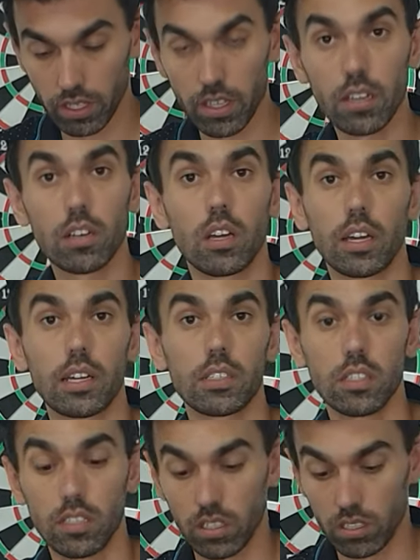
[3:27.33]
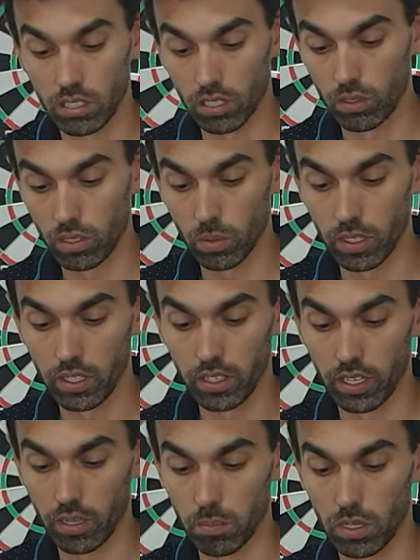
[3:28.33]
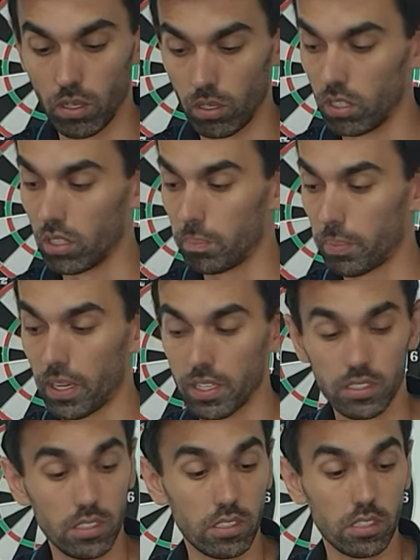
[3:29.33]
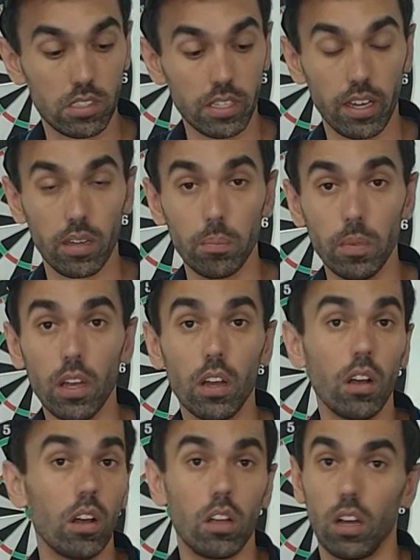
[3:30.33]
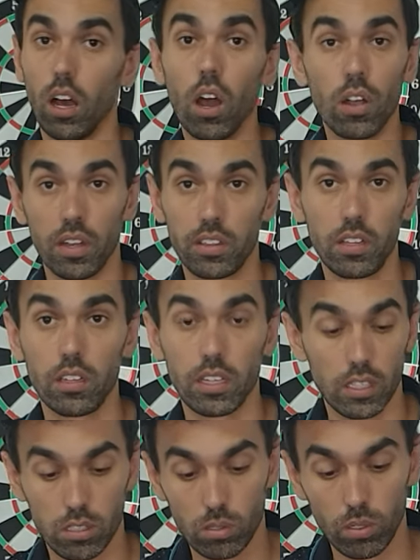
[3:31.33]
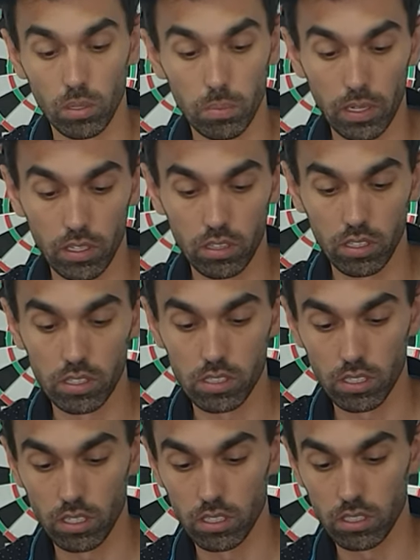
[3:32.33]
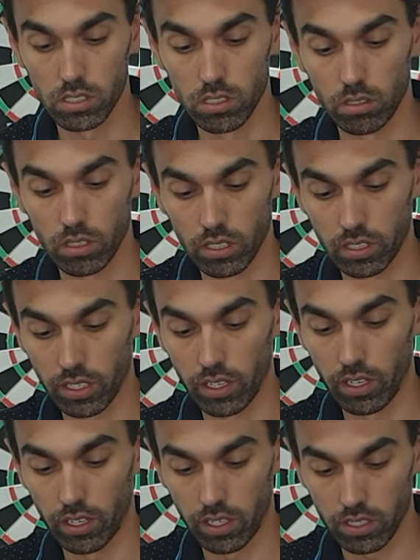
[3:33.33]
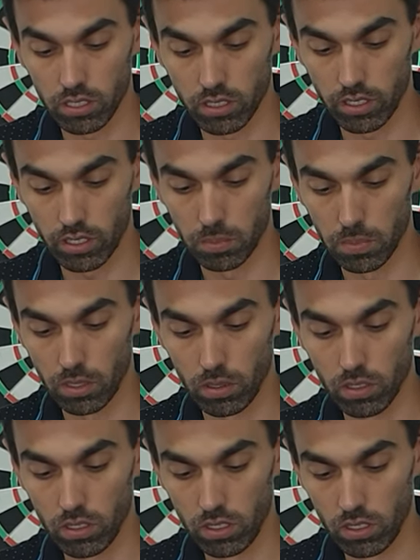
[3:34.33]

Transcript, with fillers: And like I said, I've thrown away the ammo. The price is the same. Only thing that's cool about this is you can carry extra ammo.